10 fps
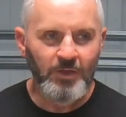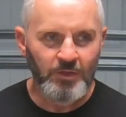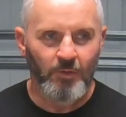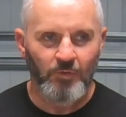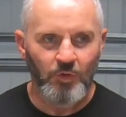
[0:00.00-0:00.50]

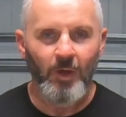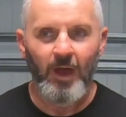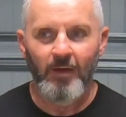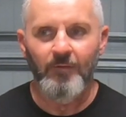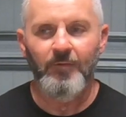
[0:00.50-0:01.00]
so if you
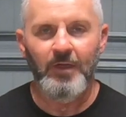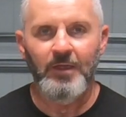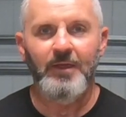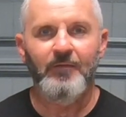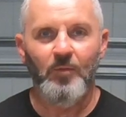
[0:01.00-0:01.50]
have
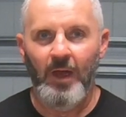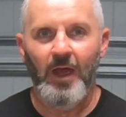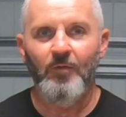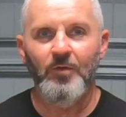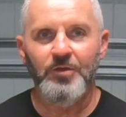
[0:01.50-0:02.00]
anything from
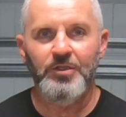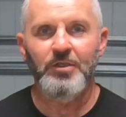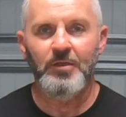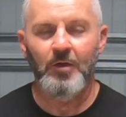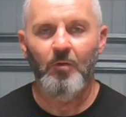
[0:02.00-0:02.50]
average
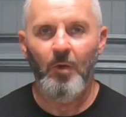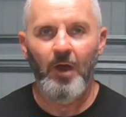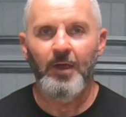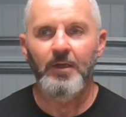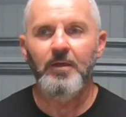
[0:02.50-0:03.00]
to a
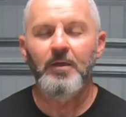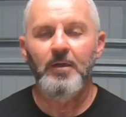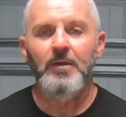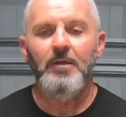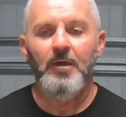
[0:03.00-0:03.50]
wide,
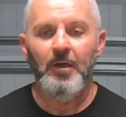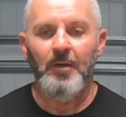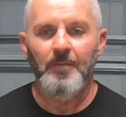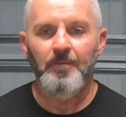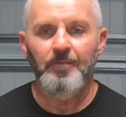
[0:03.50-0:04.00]

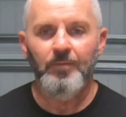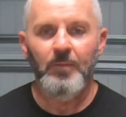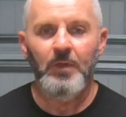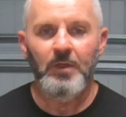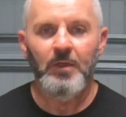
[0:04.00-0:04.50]

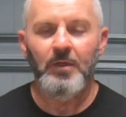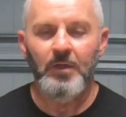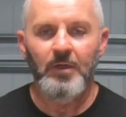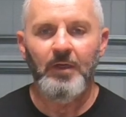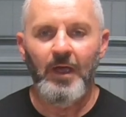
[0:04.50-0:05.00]
then
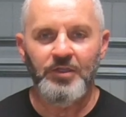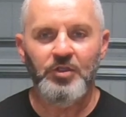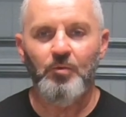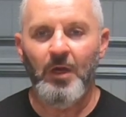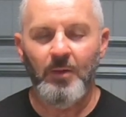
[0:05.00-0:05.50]

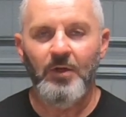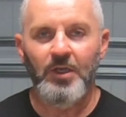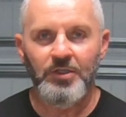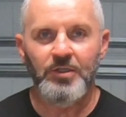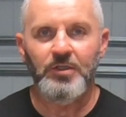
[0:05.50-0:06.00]
as the
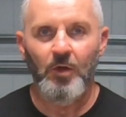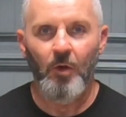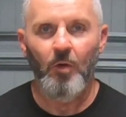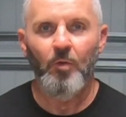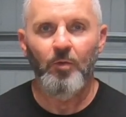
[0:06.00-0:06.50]
recommendations
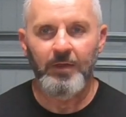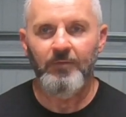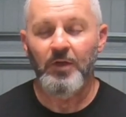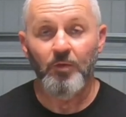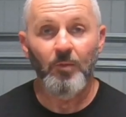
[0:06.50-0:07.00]
go,
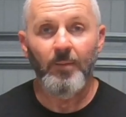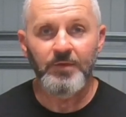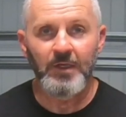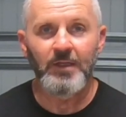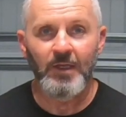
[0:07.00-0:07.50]
even on their
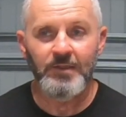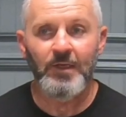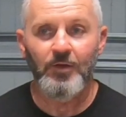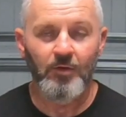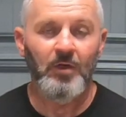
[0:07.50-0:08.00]
website, they
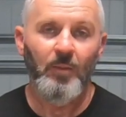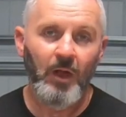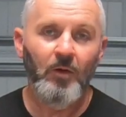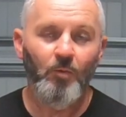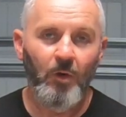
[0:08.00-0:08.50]
say you're going to
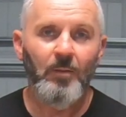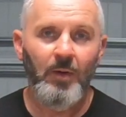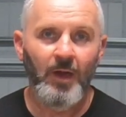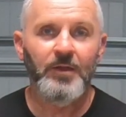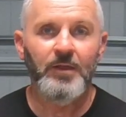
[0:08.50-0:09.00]
want to
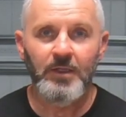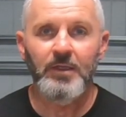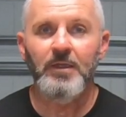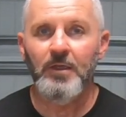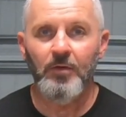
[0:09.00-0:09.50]
buy the
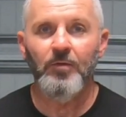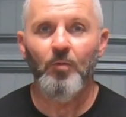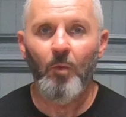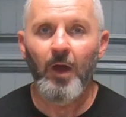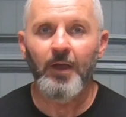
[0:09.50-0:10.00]
EE or
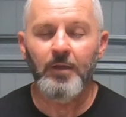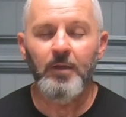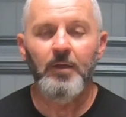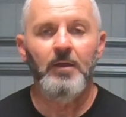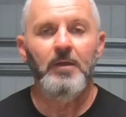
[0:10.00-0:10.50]
the
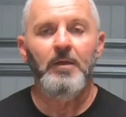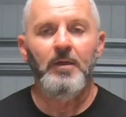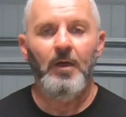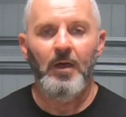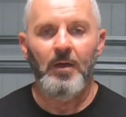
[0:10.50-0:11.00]
wide
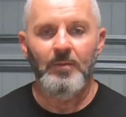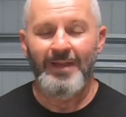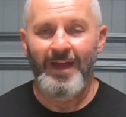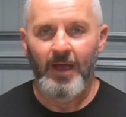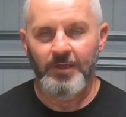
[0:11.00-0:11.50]

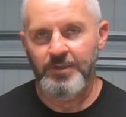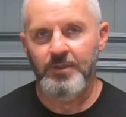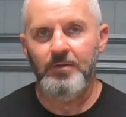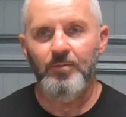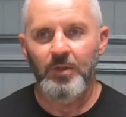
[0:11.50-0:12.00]

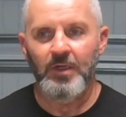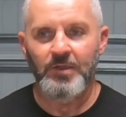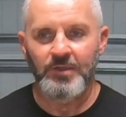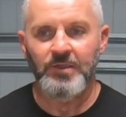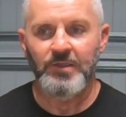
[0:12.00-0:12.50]
last,
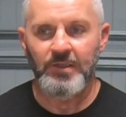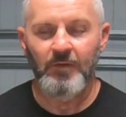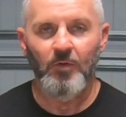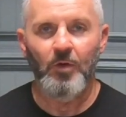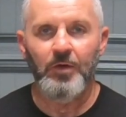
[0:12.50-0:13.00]
because this is
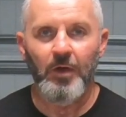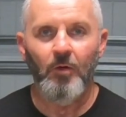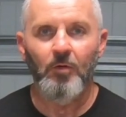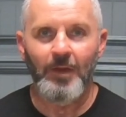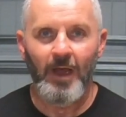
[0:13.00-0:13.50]
a very
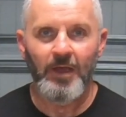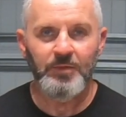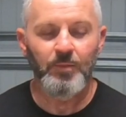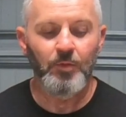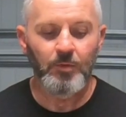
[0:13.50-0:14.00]
narrow
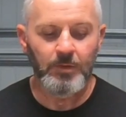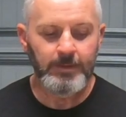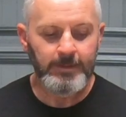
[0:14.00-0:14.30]
last boot.